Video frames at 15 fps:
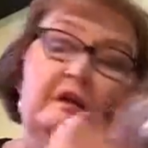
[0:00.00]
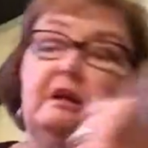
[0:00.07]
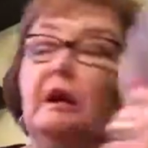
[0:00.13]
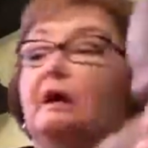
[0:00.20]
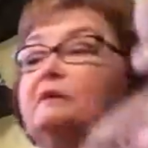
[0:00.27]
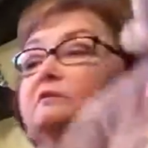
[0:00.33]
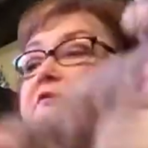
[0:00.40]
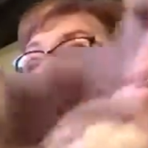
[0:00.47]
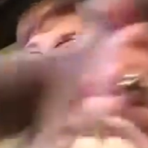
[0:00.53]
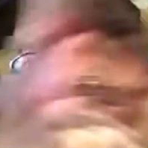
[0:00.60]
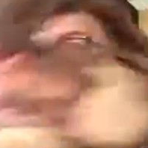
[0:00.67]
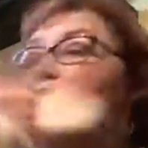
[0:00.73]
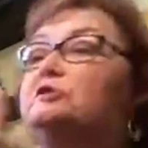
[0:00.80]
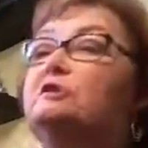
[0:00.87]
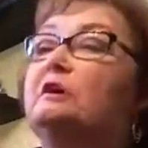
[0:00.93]
He likes
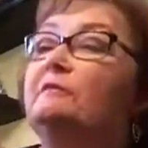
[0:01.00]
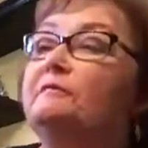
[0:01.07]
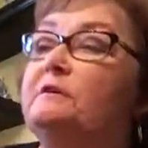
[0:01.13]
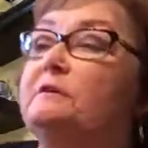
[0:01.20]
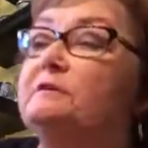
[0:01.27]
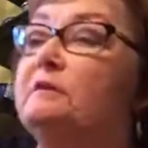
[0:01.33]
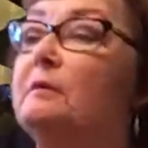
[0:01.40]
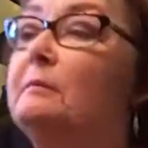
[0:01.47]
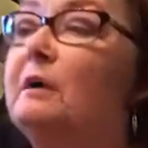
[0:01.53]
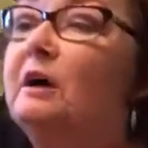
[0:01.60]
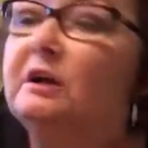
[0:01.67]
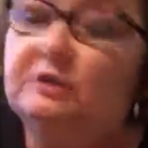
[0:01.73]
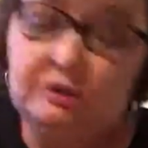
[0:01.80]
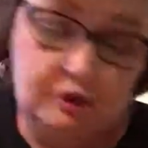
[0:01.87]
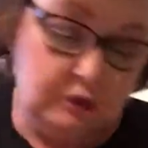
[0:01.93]
stuffy so
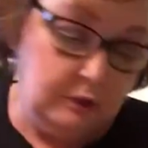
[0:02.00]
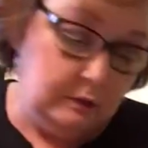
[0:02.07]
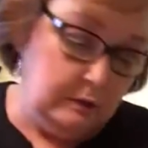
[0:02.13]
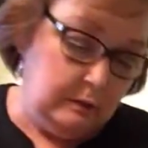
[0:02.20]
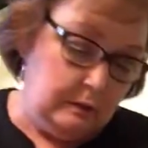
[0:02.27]
much.